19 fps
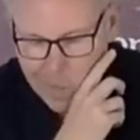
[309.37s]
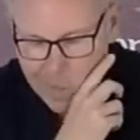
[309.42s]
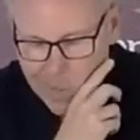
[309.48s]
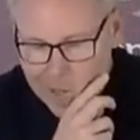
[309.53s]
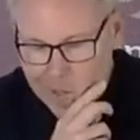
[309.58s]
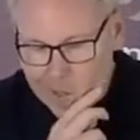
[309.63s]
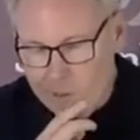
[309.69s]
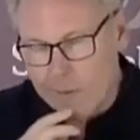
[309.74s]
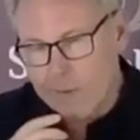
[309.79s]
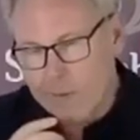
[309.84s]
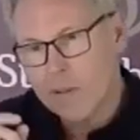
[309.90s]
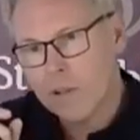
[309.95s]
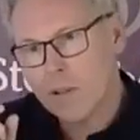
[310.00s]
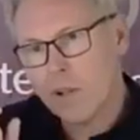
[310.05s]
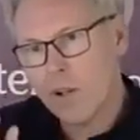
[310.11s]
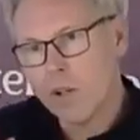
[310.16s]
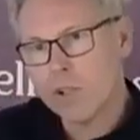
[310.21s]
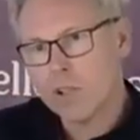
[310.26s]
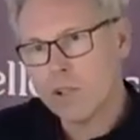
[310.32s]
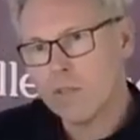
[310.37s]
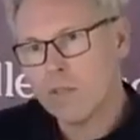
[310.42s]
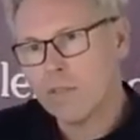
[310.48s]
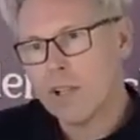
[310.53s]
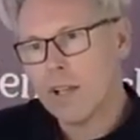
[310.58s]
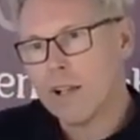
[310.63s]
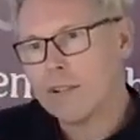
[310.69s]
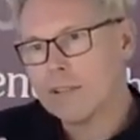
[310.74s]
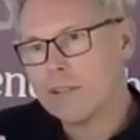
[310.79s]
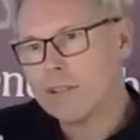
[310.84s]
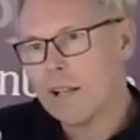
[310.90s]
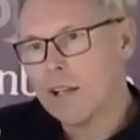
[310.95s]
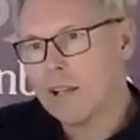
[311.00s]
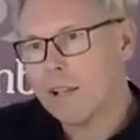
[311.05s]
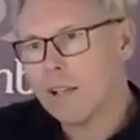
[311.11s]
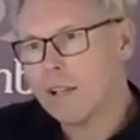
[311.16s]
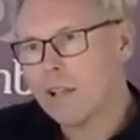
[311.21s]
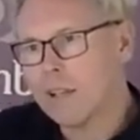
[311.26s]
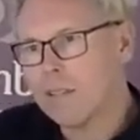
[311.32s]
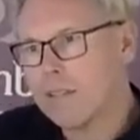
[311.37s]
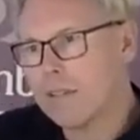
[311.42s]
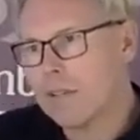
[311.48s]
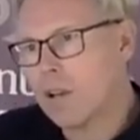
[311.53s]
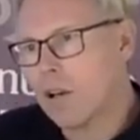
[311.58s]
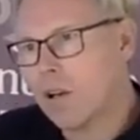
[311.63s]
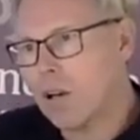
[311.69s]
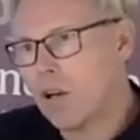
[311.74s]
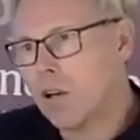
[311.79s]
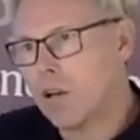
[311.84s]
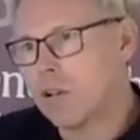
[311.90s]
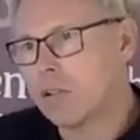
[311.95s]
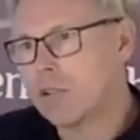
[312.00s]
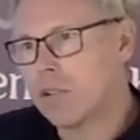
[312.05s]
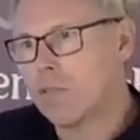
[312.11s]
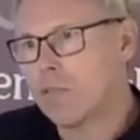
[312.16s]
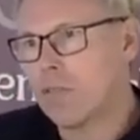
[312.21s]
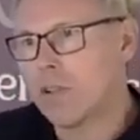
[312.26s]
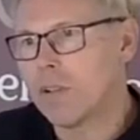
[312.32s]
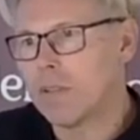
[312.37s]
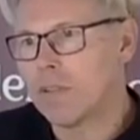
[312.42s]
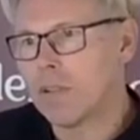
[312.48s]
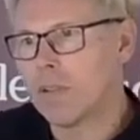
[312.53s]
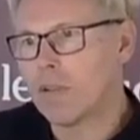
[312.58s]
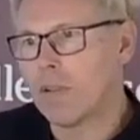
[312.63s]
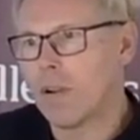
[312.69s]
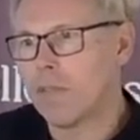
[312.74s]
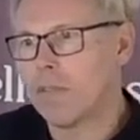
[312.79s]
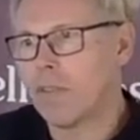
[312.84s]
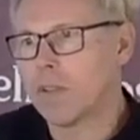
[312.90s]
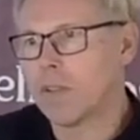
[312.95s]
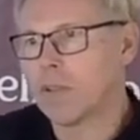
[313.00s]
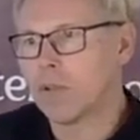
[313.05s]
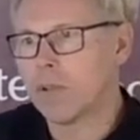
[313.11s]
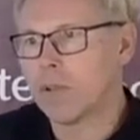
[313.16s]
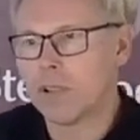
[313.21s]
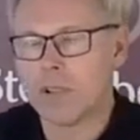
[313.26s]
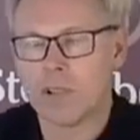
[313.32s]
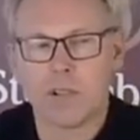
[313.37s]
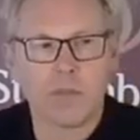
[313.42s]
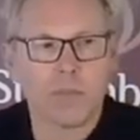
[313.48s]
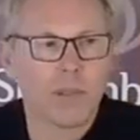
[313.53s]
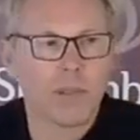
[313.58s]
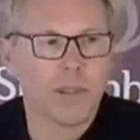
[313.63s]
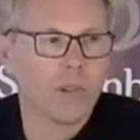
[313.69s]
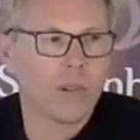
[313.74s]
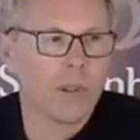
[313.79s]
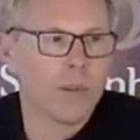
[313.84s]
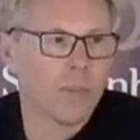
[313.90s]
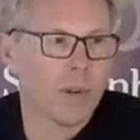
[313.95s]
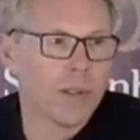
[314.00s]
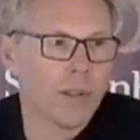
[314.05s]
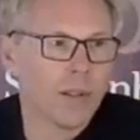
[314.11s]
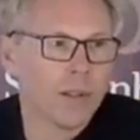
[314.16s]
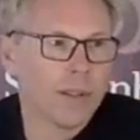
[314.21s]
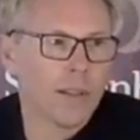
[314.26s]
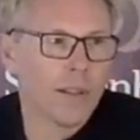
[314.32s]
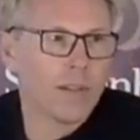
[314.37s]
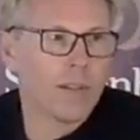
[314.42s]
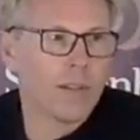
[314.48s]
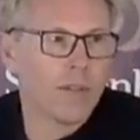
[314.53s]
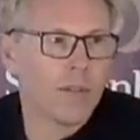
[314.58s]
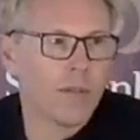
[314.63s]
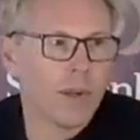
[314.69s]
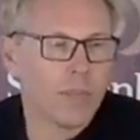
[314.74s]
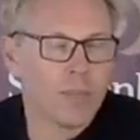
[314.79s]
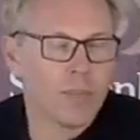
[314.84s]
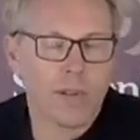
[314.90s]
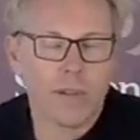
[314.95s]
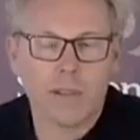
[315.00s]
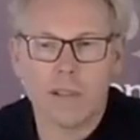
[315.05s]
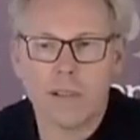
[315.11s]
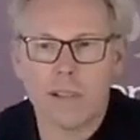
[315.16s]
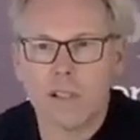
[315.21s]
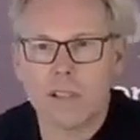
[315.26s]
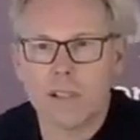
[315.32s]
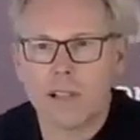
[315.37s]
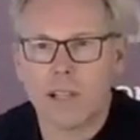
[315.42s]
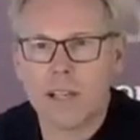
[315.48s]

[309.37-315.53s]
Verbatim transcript: because the notion of gaslighting gets at the heart of this, of this question of misrepresentation.